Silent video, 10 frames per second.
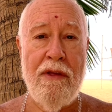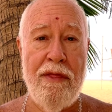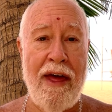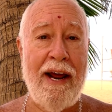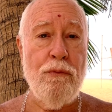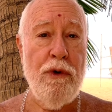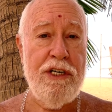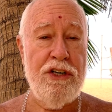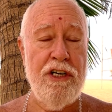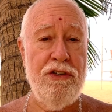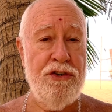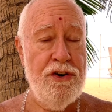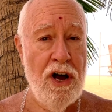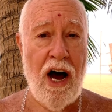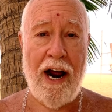that which is
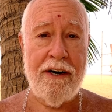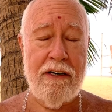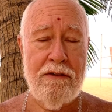not,